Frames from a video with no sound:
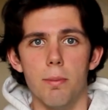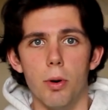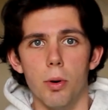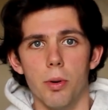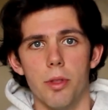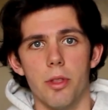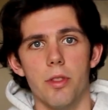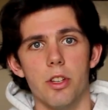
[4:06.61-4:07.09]

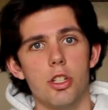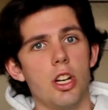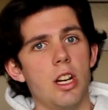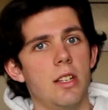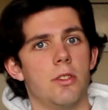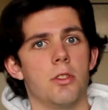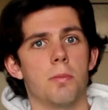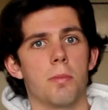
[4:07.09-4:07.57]
both the
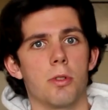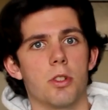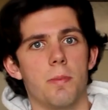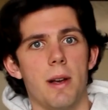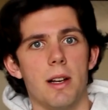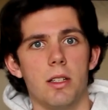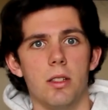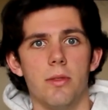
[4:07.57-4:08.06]
chaser
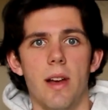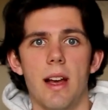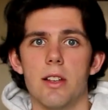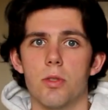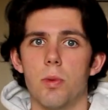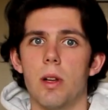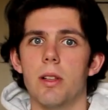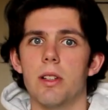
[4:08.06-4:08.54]
perspective
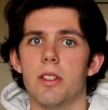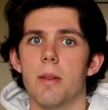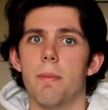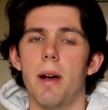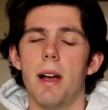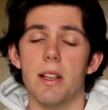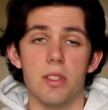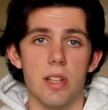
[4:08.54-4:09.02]
as well as a
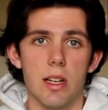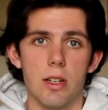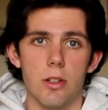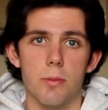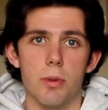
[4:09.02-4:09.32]
bystander